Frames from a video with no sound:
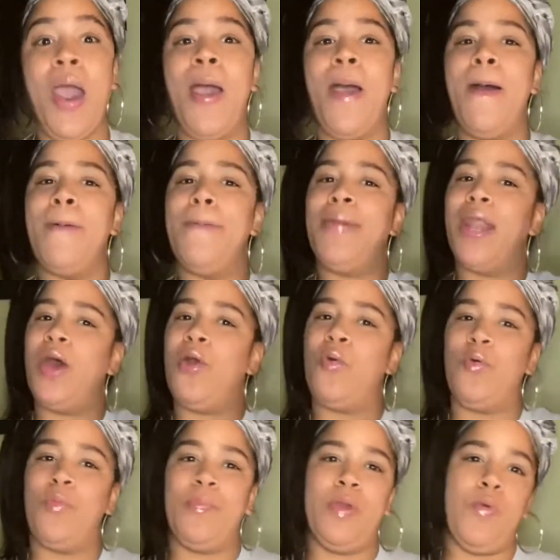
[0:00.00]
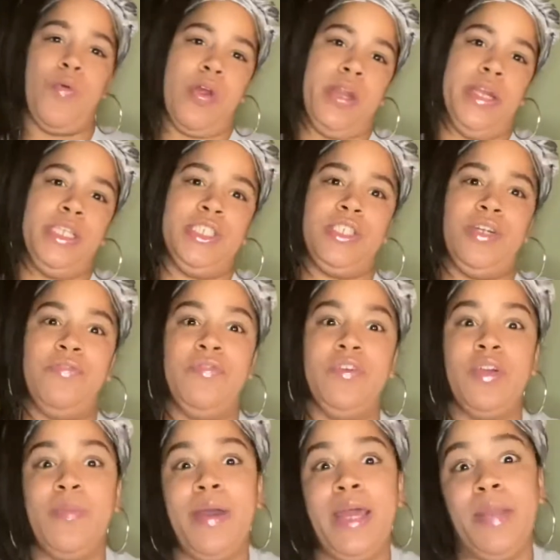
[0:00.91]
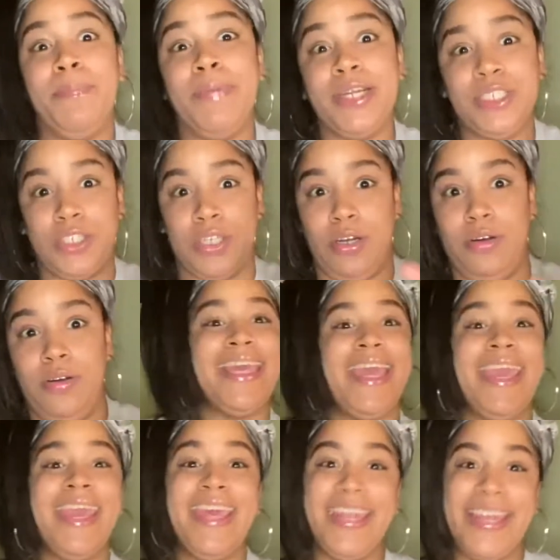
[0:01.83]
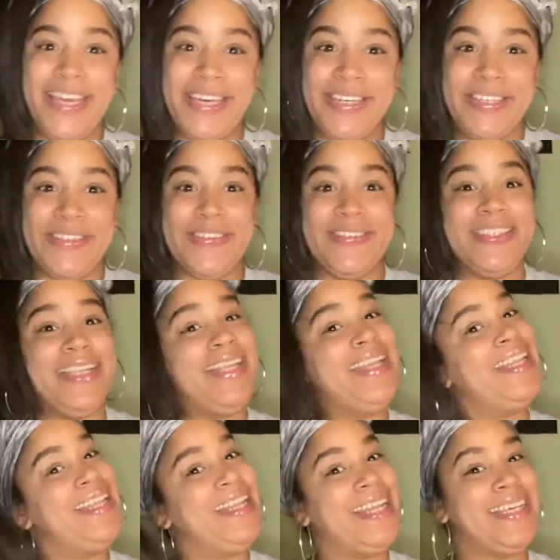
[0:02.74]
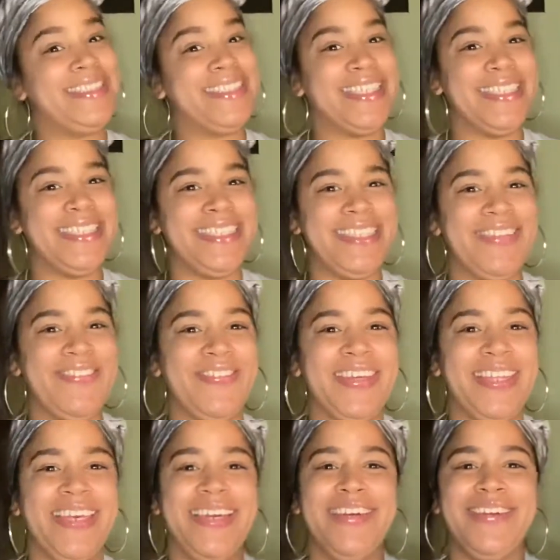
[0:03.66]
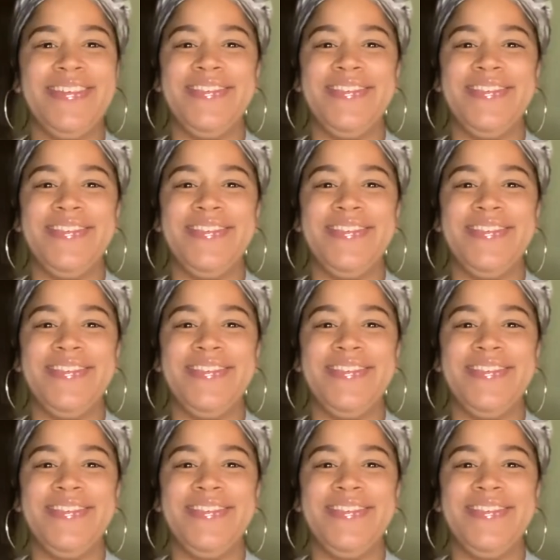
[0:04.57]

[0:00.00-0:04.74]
But I won't be wearing this shirt for nobody but y'all. Anywho, let's get to the video.